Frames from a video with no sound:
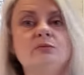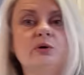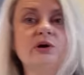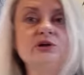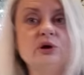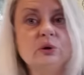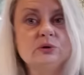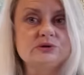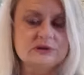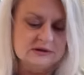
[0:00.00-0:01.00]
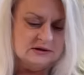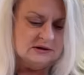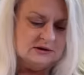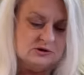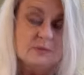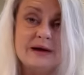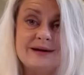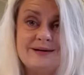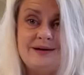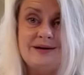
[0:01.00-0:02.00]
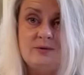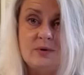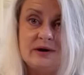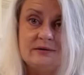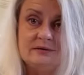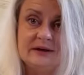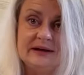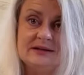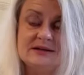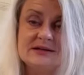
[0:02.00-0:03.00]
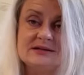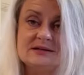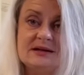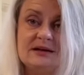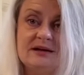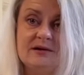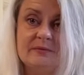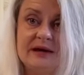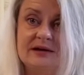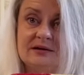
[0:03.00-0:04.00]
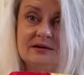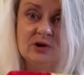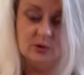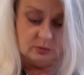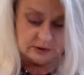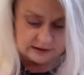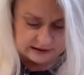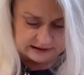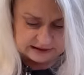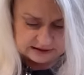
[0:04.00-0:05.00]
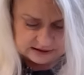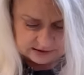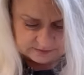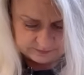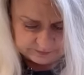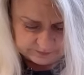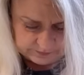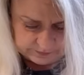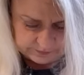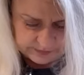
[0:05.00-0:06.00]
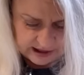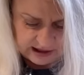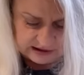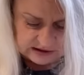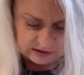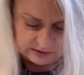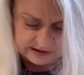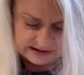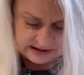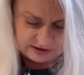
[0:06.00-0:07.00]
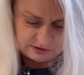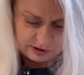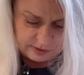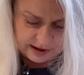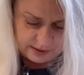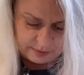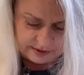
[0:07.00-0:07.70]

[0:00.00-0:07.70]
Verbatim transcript: more adult. So I'll make a kid one like this, and then I'll make an adult one like this. Adult as in grown up.